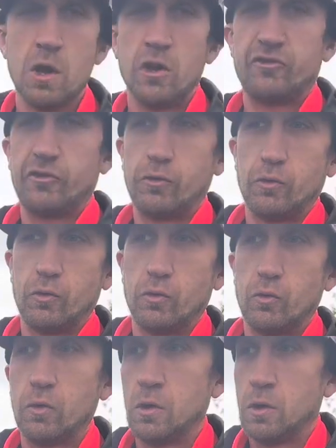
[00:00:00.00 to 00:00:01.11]

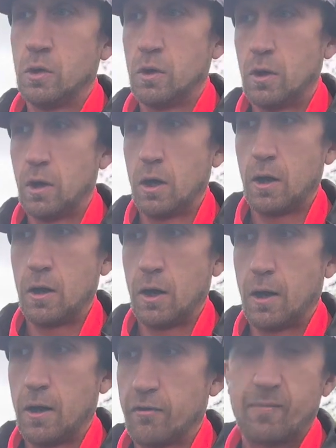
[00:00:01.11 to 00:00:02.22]
to
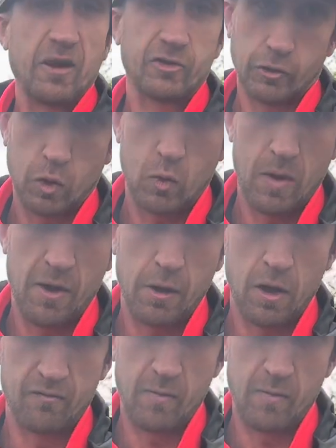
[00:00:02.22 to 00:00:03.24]
special equipment of